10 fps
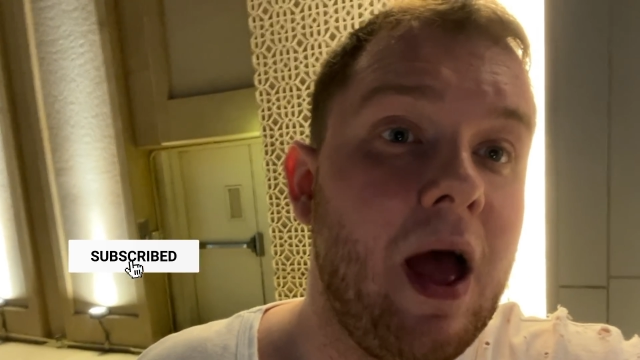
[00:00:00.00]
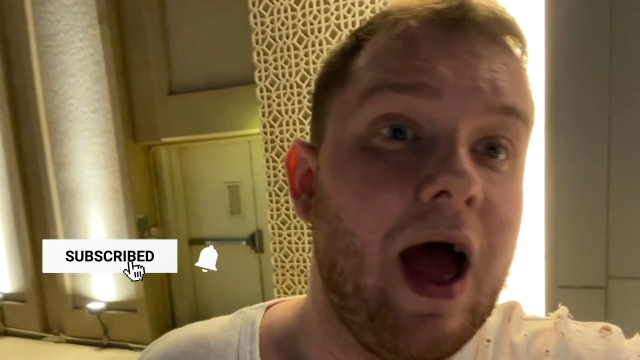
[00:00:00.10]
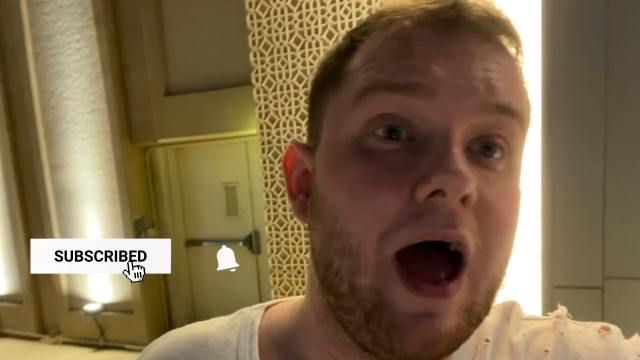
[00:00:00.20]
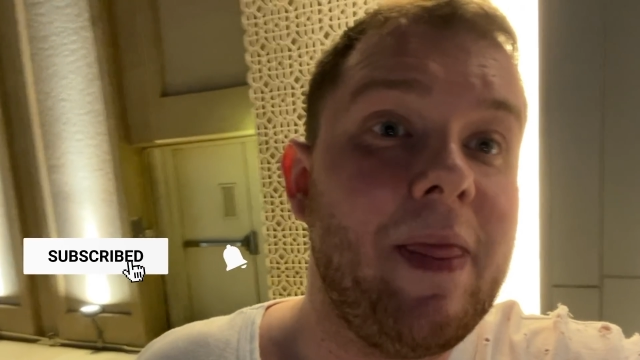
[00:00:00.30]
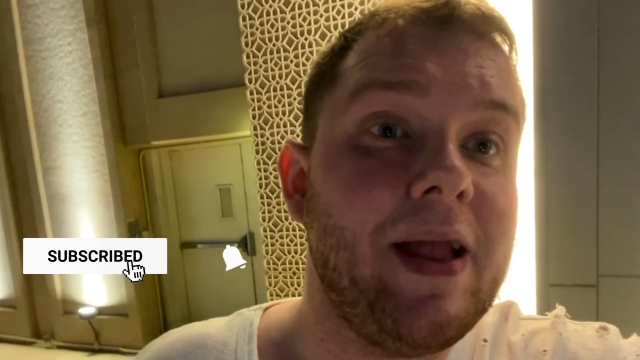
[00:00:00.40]

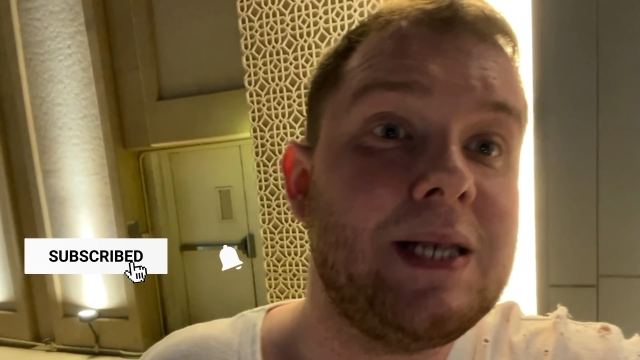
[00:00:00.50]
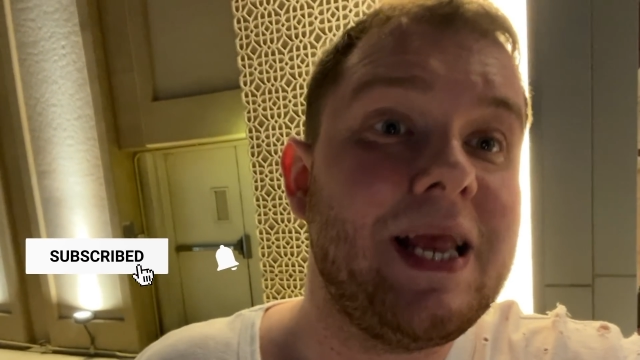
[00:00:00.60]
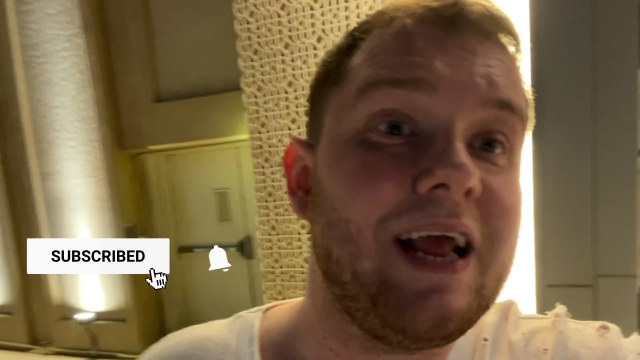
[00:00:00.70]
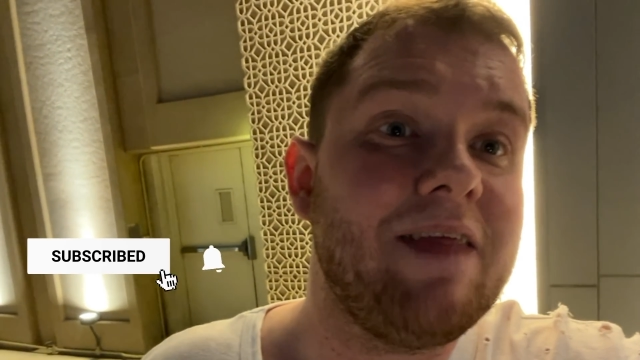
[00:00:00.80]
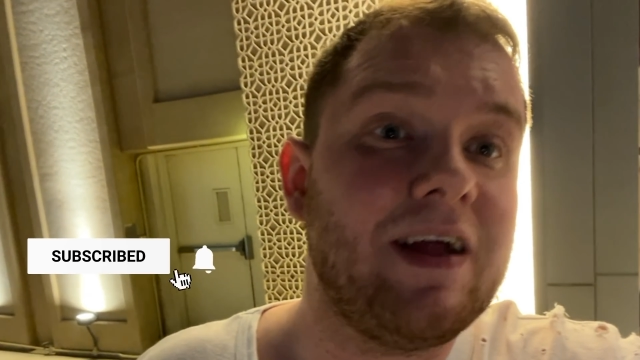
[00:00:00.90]
and then
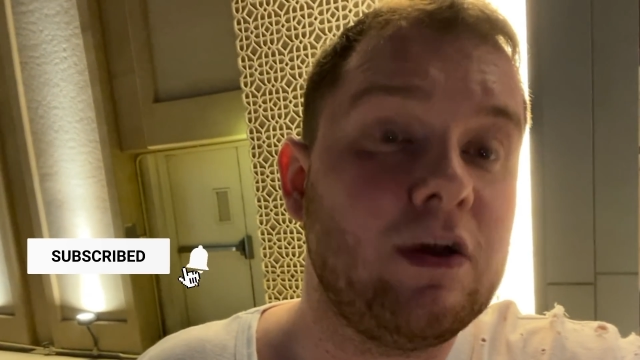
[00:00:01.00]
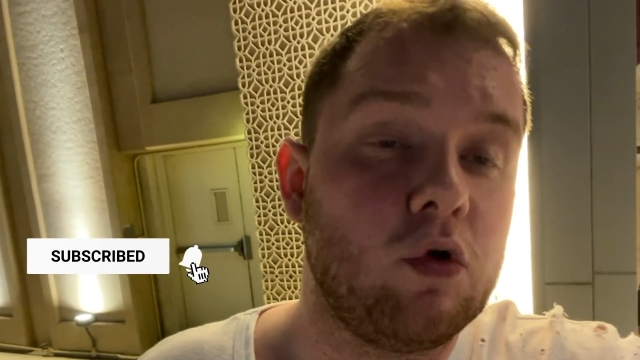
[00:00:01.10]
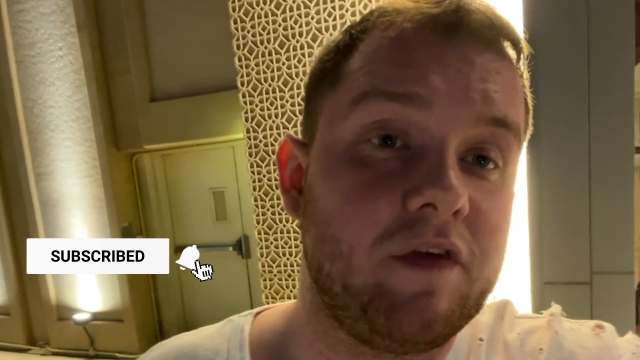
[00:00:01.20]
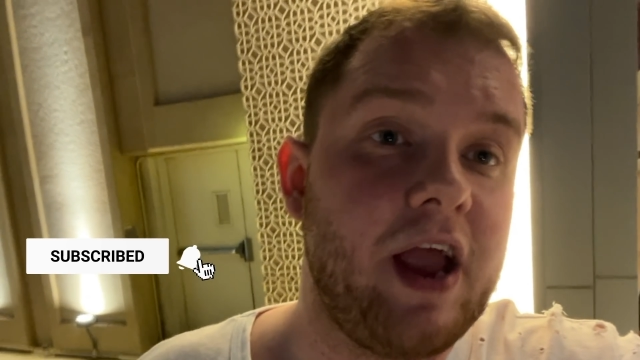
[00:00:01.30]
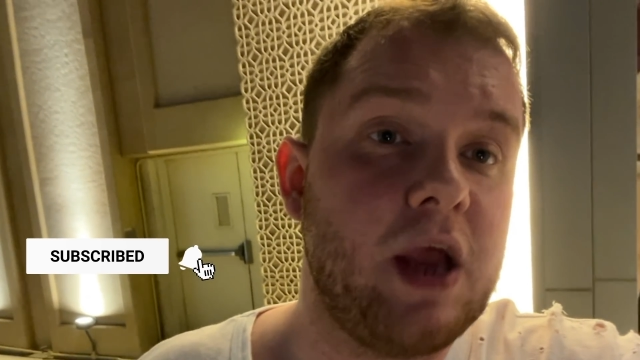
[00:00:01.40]
tick that
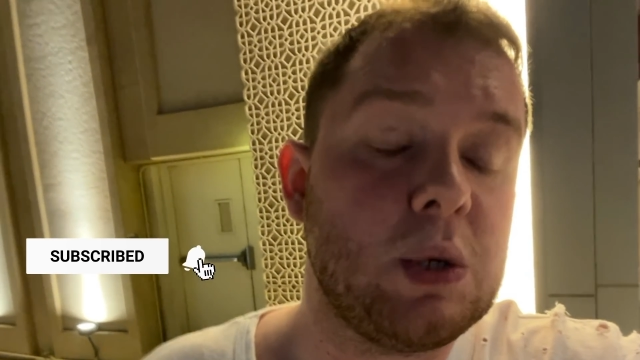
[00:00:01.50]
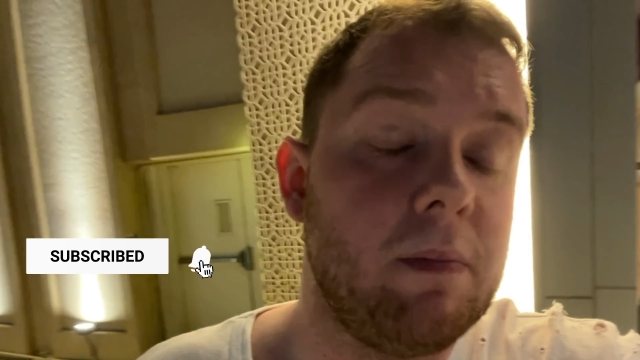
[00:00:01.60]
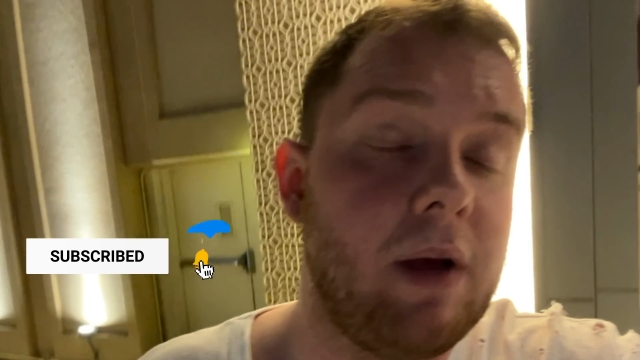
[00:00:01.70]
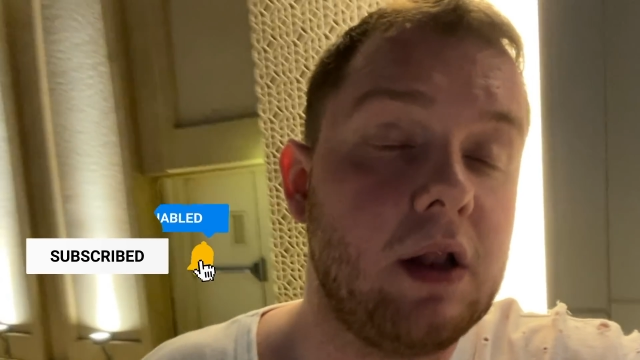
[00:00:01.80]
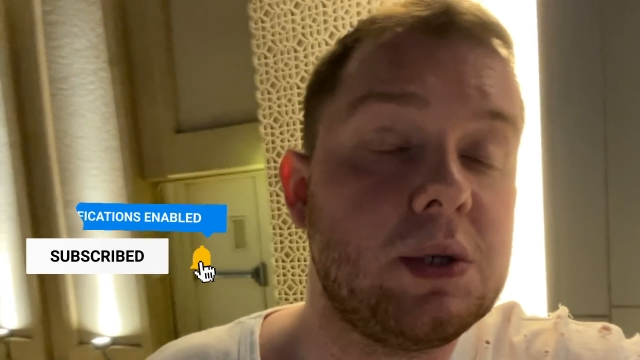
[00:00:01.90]
notification
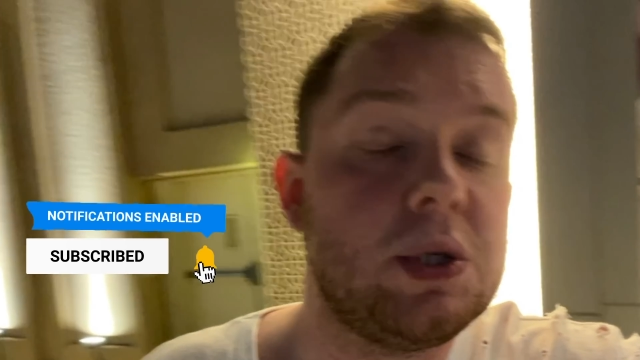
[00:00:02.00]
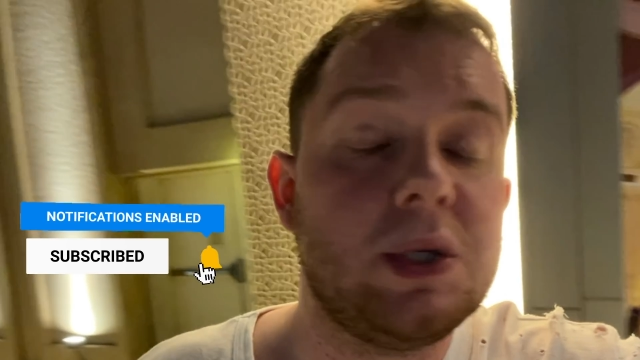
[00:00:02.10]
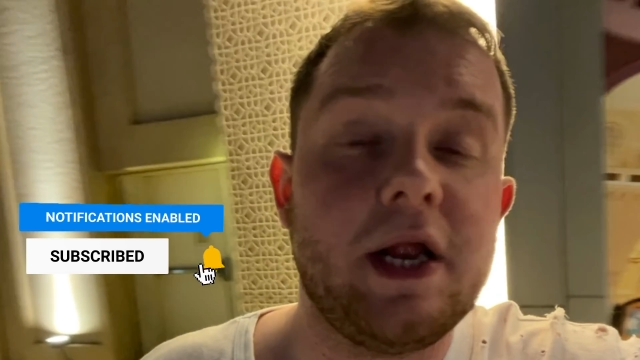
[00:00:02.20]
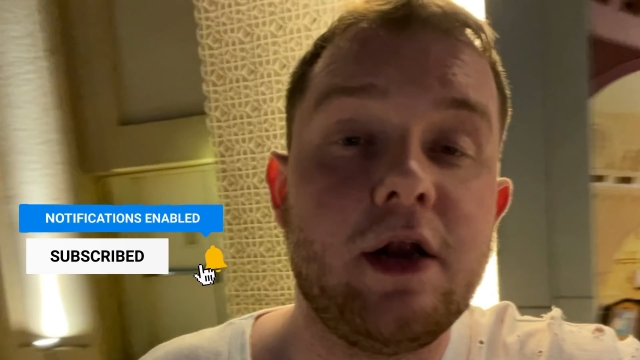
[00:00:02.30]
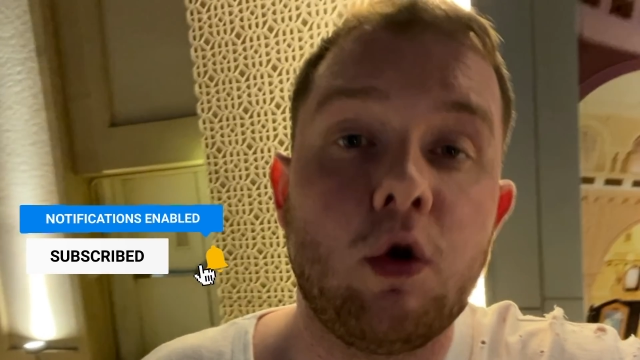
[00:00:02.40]
bell so you
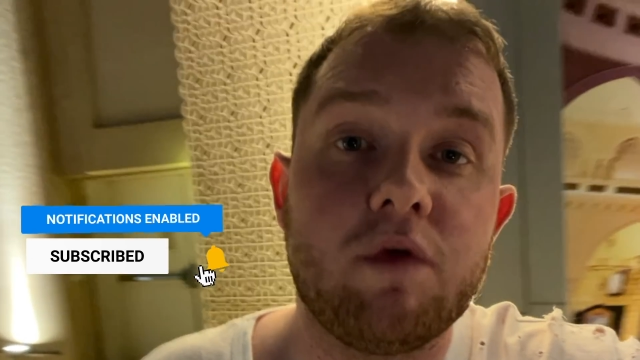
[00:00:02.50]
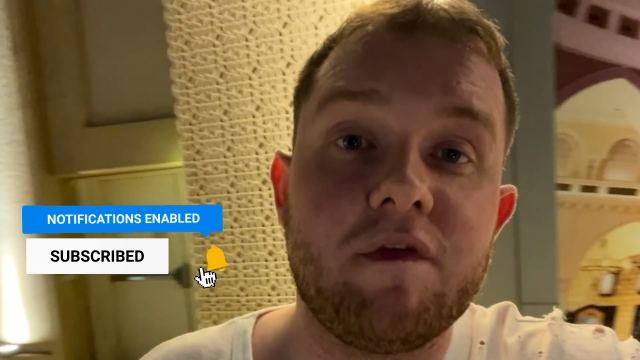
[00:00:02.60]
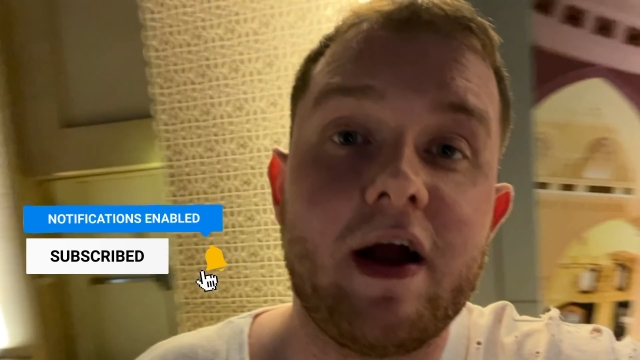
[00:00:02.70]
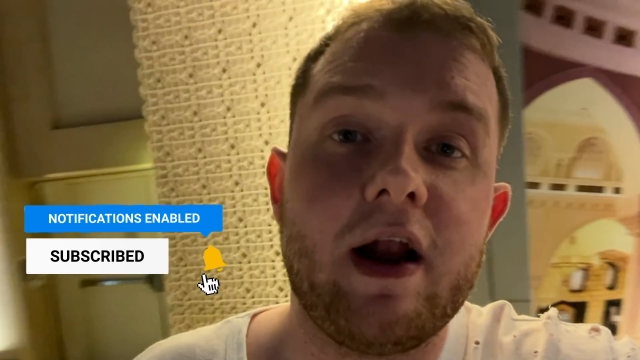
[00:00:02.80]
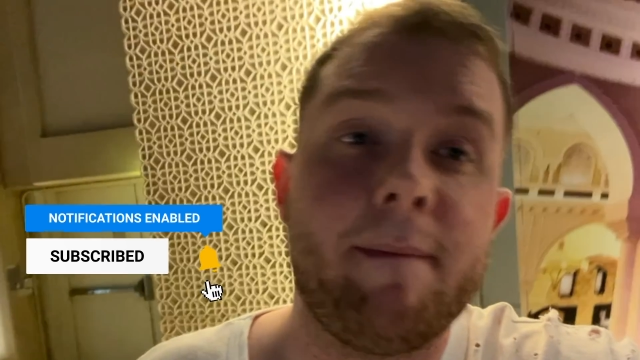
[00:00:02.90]
stay
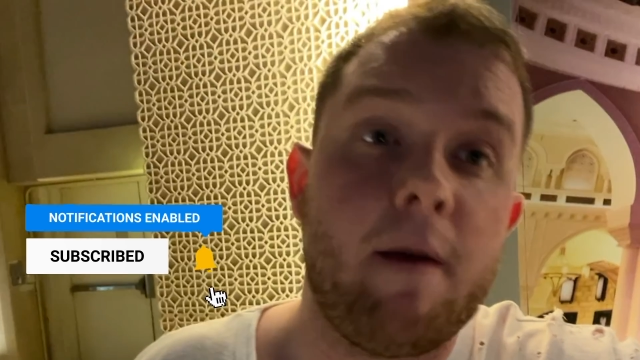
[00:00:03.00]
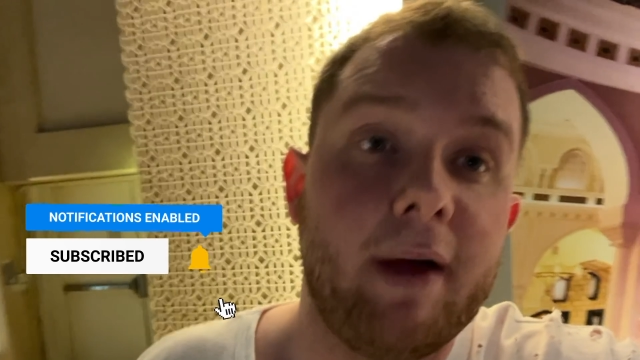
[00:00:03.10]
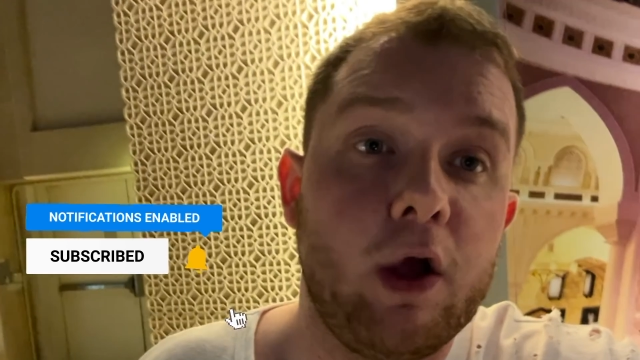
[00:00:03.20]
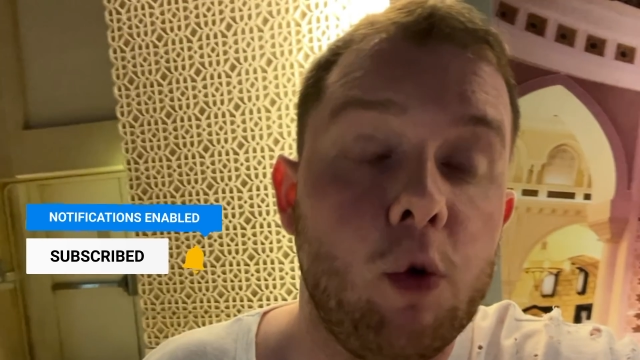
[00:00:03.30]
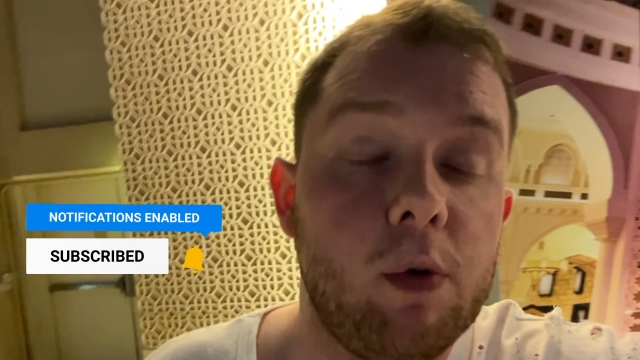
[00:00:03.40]
notified about
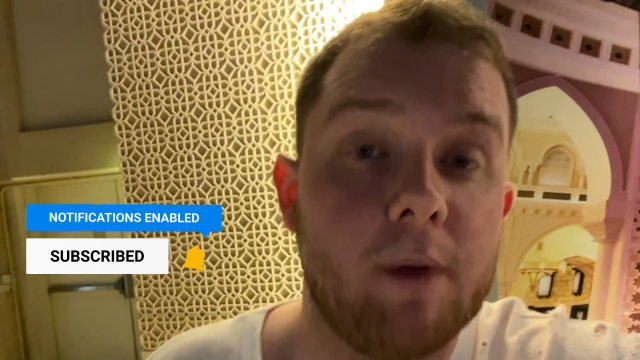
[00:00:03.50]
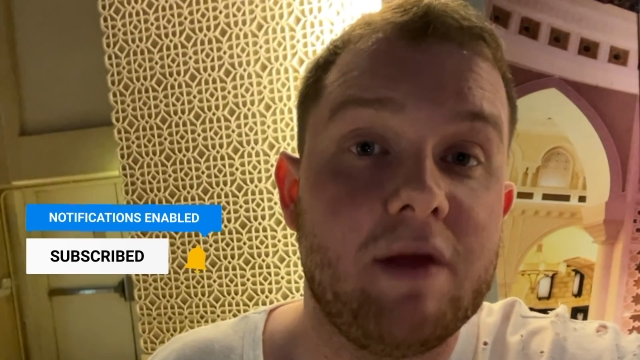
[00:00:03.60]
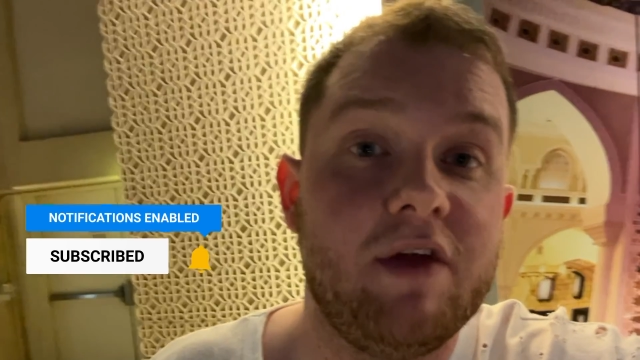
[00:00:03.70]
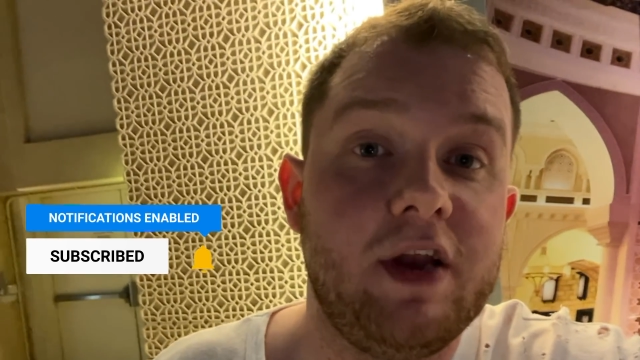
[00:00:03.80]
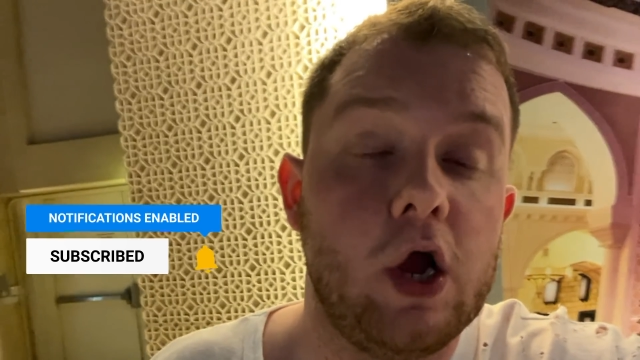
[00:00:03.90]
my upcoming
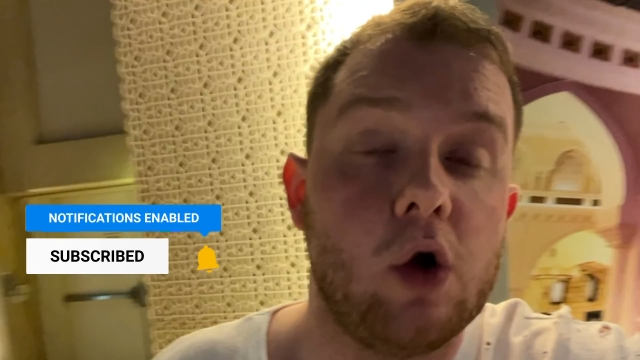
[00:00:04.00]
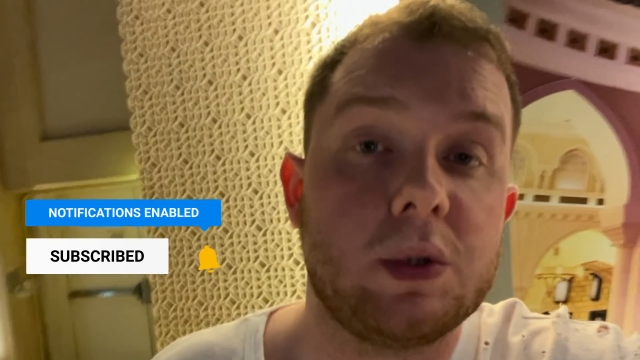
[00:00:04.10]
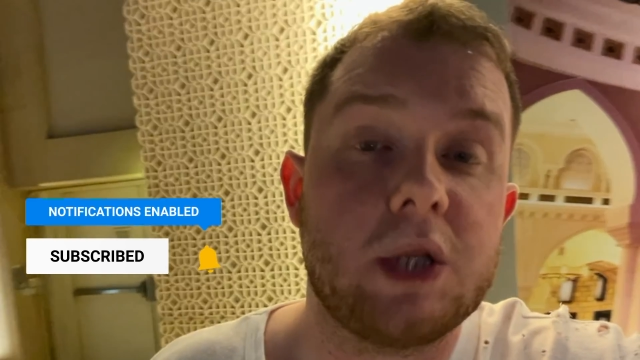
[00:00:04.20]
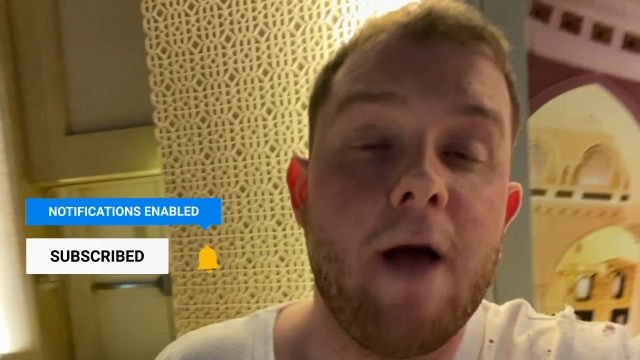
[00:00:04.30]
videos.